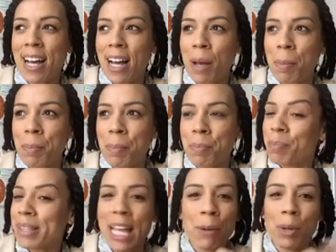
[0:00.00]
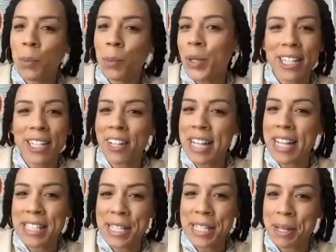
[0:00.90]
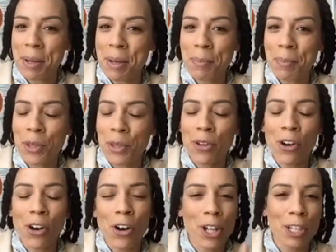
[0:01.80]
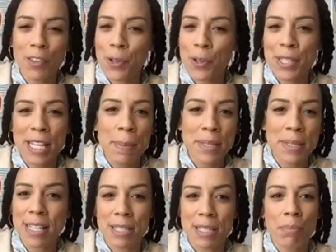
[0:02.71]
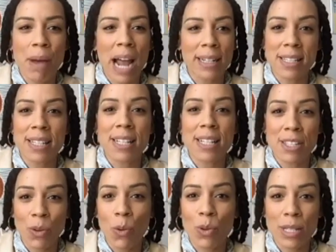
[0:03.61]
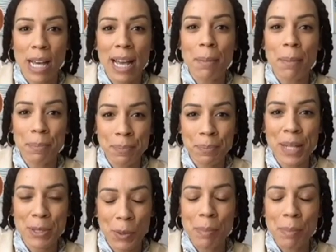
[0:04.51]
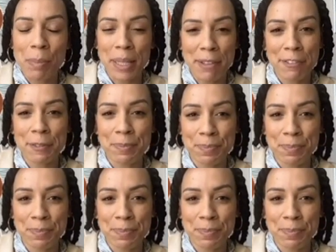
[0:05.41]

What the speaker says: But they were working on that system with all of those substances and practices the whole time. That's what we believe.